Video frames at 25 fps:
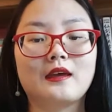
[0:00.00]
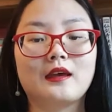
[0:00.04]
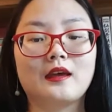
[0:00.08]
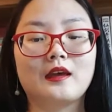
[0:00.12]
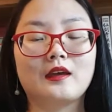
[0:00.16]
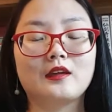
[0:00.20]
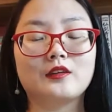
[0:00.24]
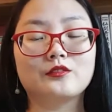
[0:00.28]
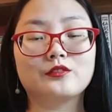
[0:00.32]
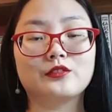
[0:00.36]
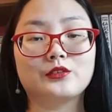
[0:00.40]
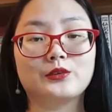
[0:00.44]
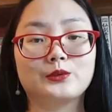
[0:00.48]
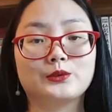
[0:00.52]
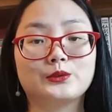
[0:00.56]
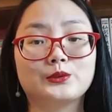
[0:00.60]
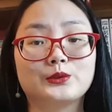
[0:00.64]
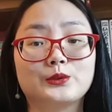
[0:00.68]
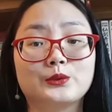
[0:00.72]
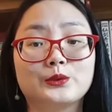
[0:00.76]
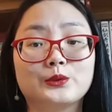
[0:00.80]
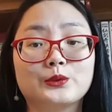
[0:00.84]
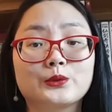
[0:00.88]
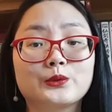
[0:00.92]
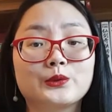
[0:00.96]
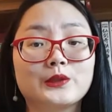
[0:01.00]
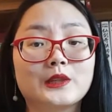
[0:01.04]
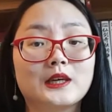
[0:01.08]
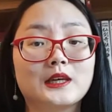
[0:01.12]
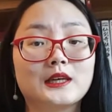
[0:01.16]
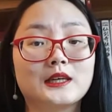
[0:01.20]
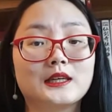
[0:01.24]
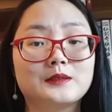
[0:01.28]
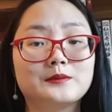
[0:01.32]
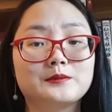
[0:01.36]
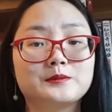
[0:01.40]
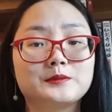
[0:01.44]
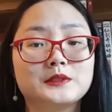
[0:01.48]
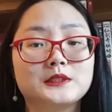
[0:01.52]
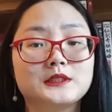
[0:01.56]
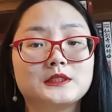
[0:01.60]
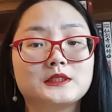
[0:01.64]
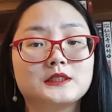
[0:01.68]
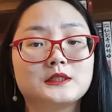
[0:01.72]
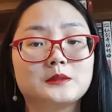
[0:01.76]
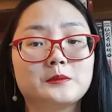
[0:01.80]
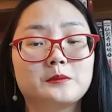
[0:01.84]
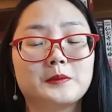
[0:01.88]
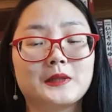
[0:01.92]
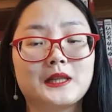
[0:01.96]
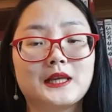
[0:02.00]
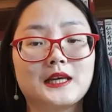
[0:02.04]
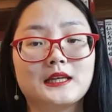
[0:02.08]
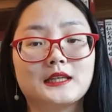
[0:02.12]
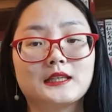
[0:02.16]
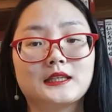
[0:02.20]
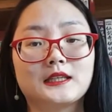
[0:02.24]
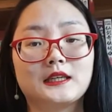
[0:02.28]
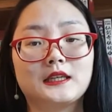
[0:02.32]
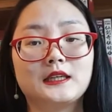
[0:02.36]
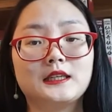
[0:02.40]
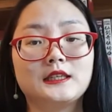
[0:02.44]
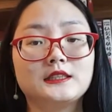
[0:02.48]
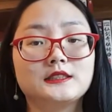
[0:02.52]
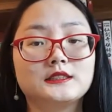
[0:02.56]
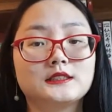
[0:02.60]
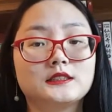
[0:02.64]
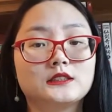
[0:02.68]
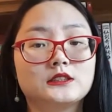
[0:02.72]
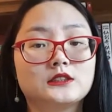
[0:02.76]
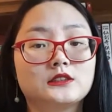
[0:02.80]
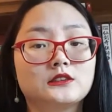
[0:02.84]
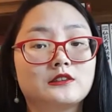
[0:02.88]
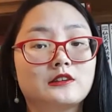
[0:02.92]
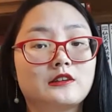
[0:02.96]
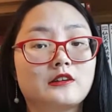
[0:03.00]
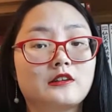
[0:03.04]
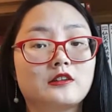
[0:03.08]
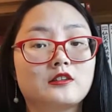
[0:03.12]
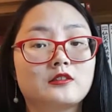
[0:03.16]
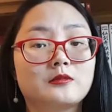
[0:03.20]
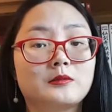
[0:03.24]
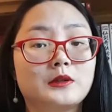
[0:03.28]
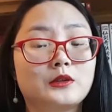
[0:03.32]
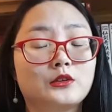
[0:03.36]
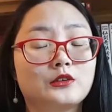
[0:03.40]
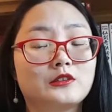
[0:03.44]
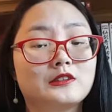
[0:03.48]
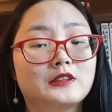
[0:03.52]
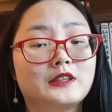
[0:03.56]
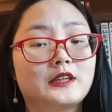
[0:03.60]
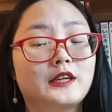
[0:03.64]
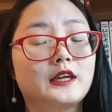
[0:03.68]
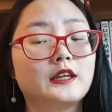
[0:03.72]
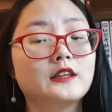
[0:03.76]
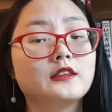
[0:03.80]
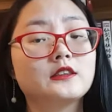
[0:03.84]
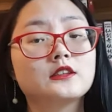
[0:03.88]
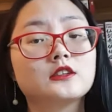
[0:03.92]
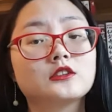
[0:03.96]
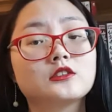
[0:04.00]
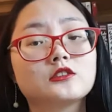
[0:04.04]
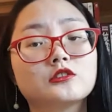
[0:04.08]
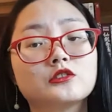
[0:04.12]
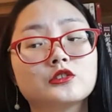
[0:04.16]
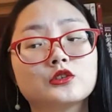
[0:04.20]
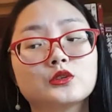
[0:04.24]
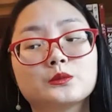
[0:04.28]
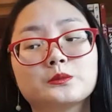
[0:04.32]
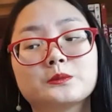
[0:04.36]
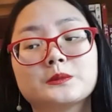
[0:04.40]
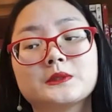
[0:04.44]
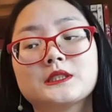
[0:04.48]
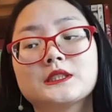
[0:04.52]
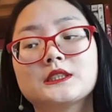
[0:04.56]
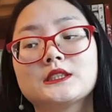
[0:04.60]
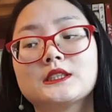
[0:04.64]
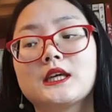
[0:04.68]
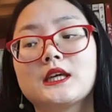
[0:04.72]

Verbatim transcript: and for those who don't know, that means black, Asian, or other minority ethnic groups.